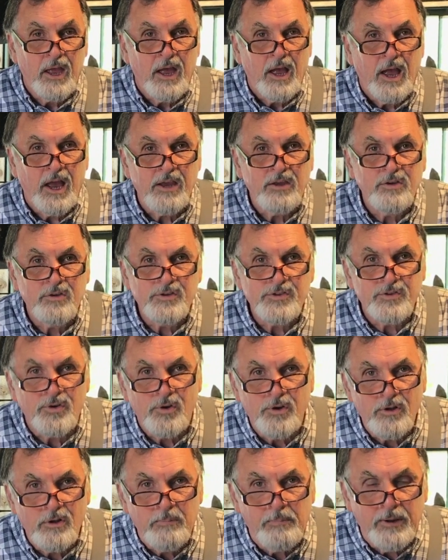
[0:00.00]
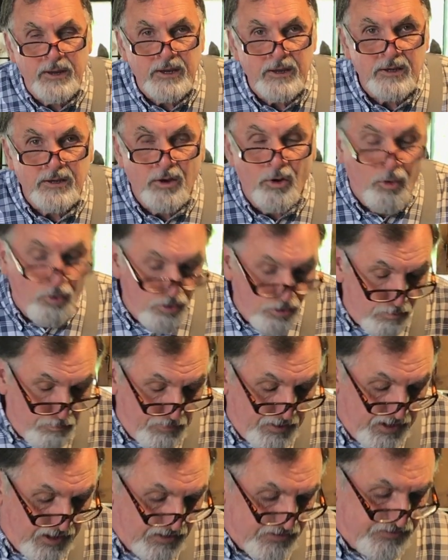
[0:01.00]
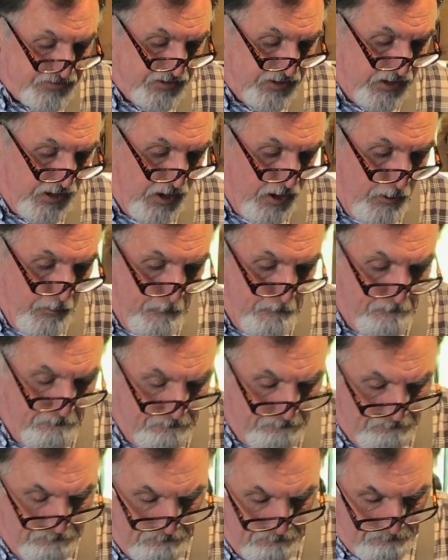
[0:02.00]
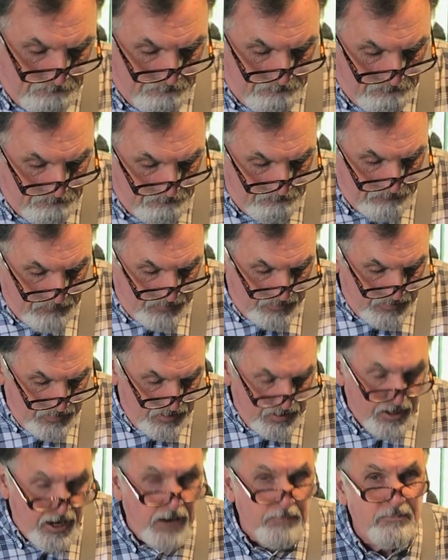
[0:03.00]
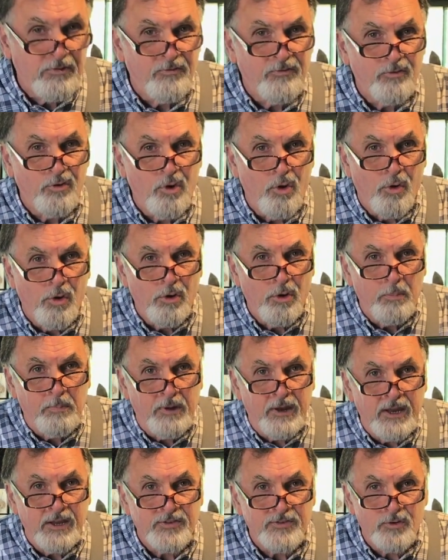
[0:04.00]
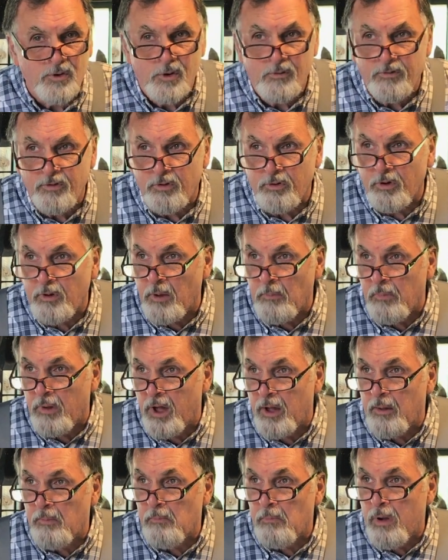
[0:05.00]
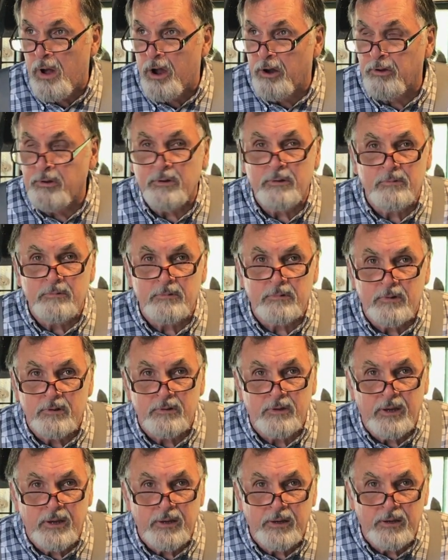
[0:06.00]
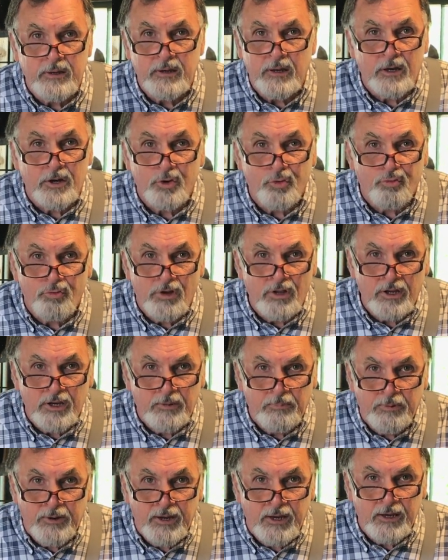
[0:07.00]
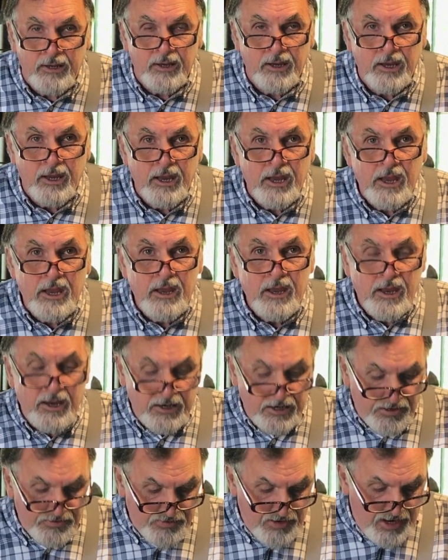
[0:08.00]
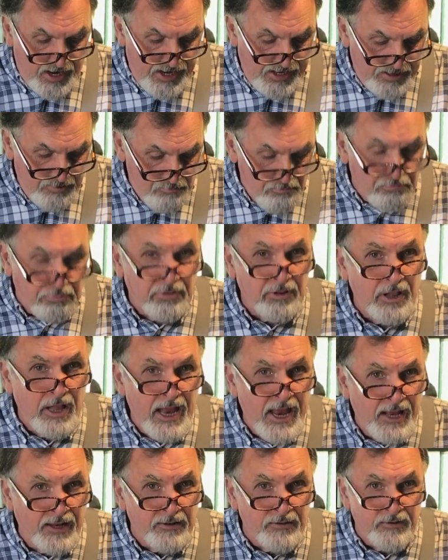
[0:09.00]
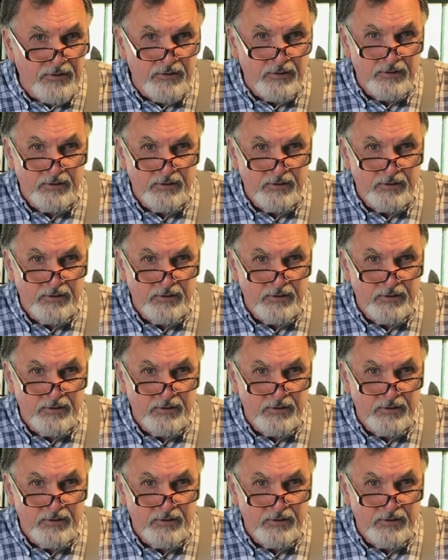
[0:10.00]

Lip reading: I use oil paints. I prefer oil paints over a modern day acrylic paint, because I can blend